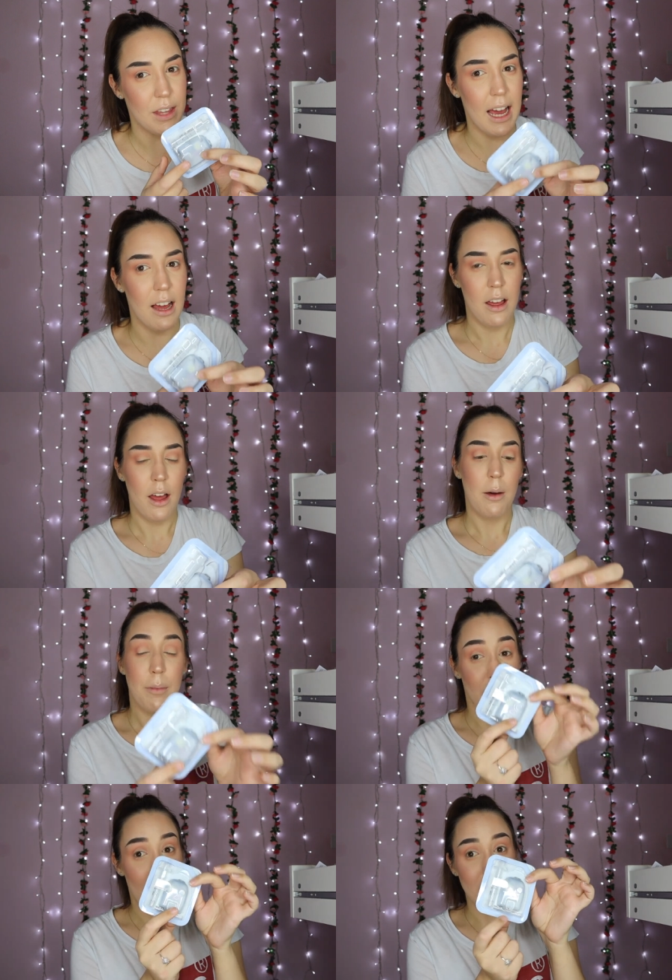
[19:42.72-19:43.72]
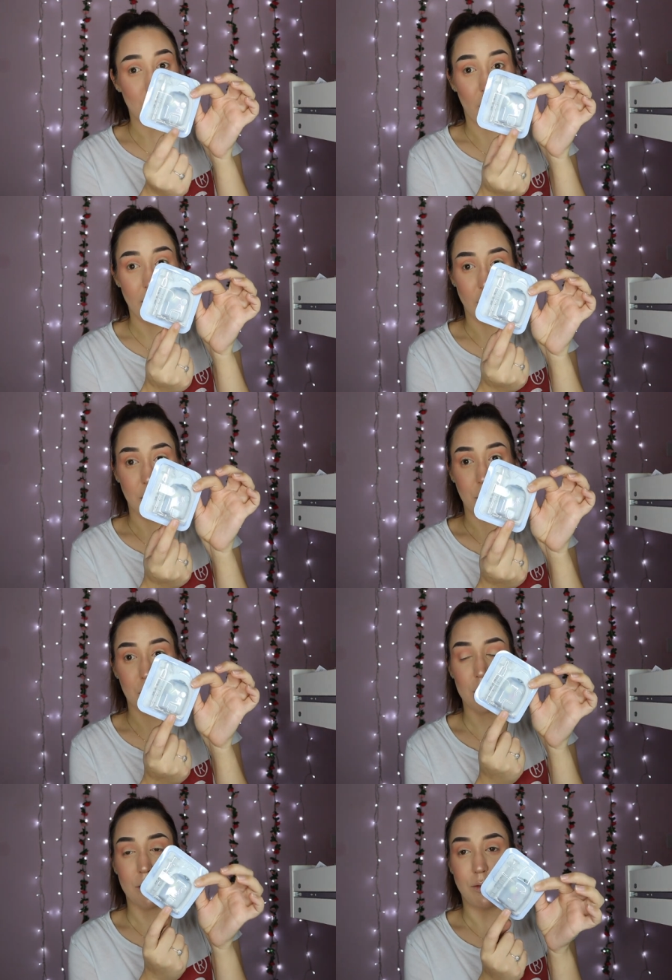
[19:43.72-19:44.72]
that but that is what I
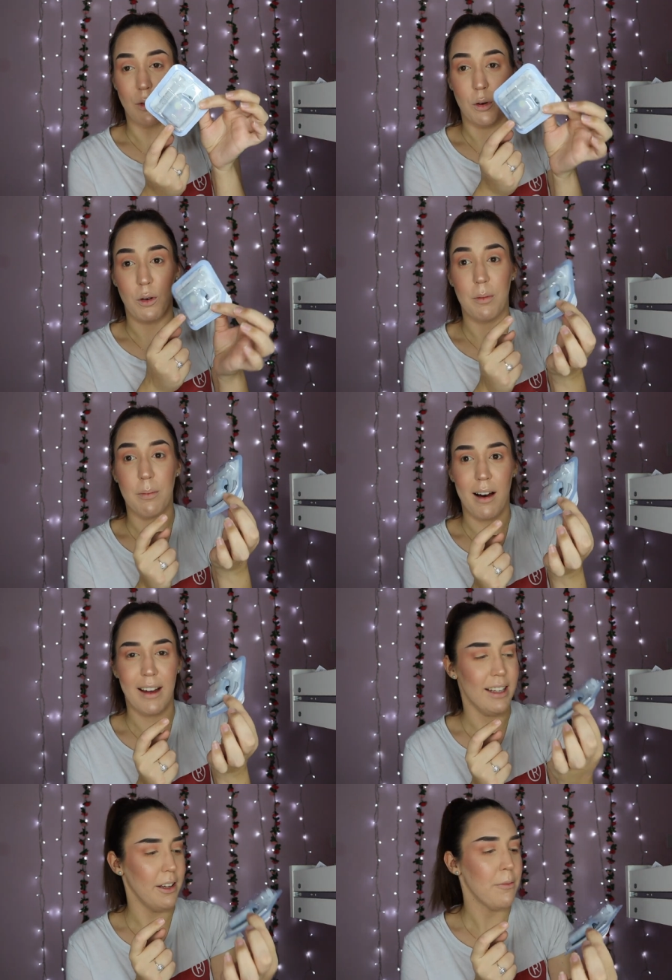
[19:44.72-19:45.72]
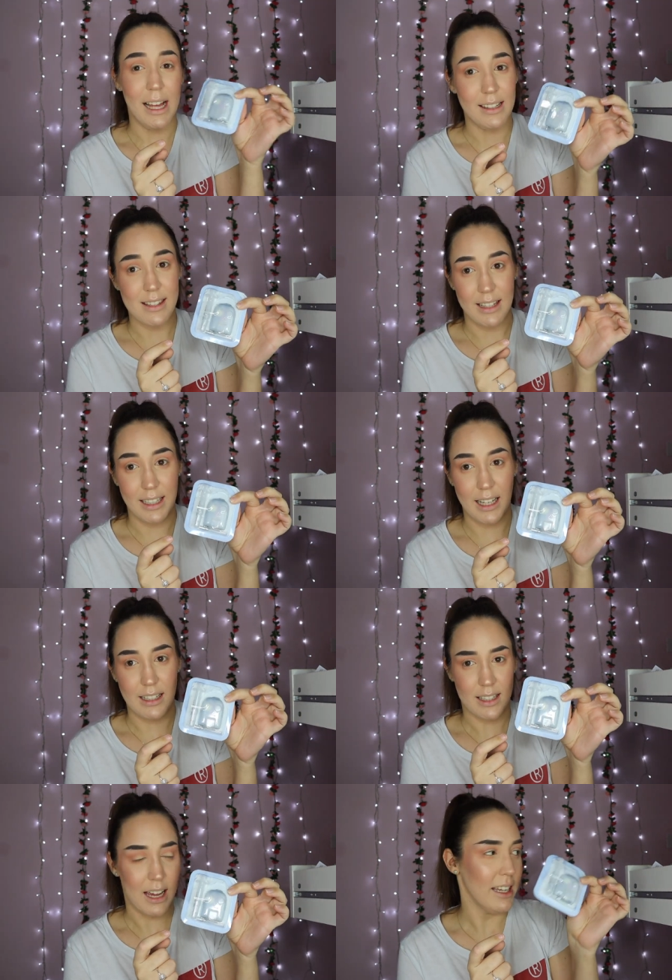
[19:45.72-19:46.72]
use for my insulin
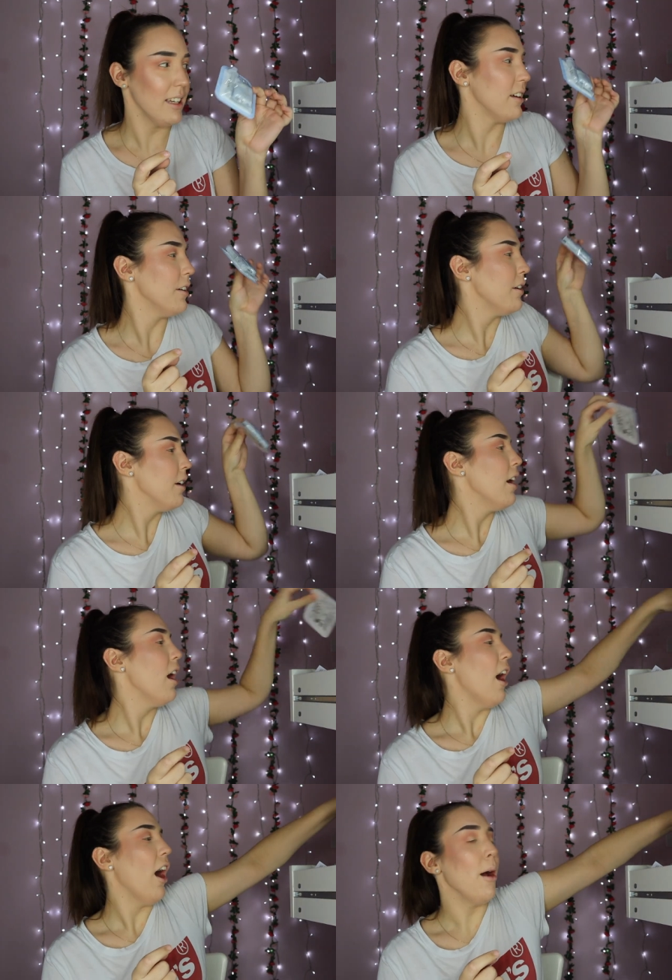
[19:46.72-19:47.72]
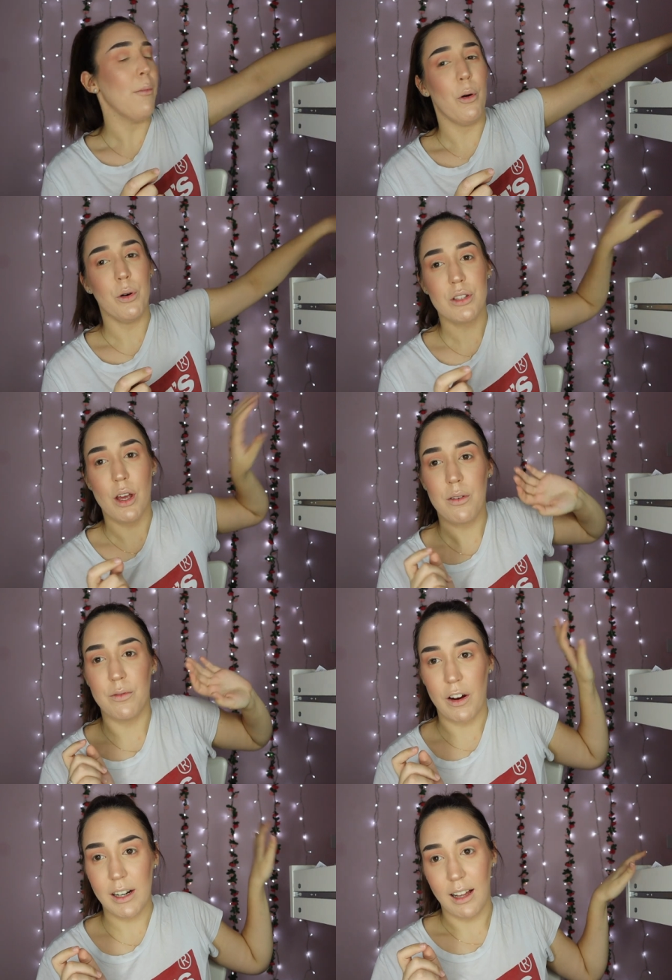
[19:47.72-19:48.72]
intake I'm also
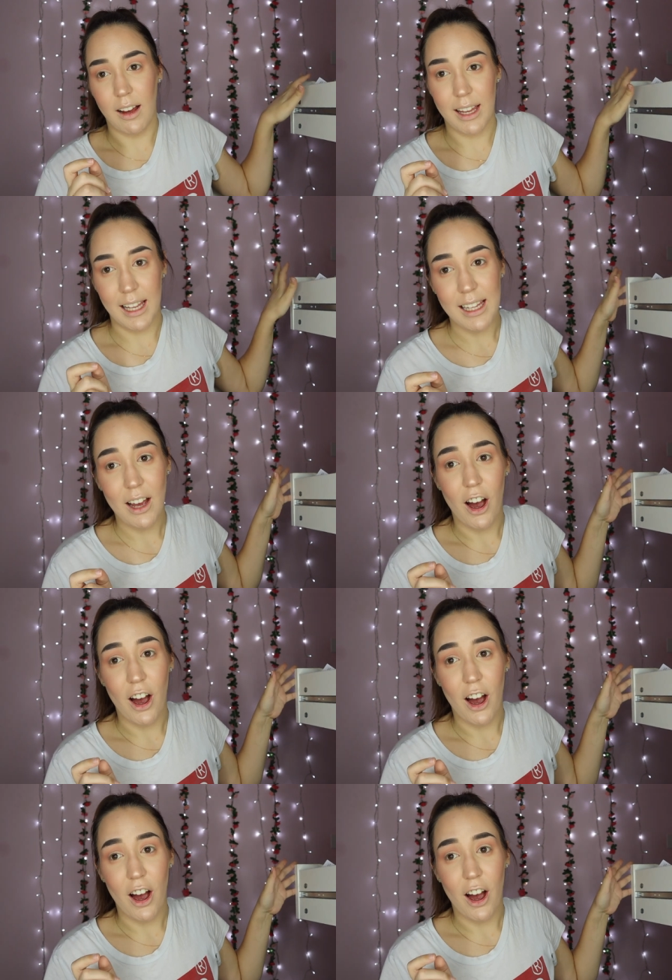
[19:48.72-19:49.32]
very lucky.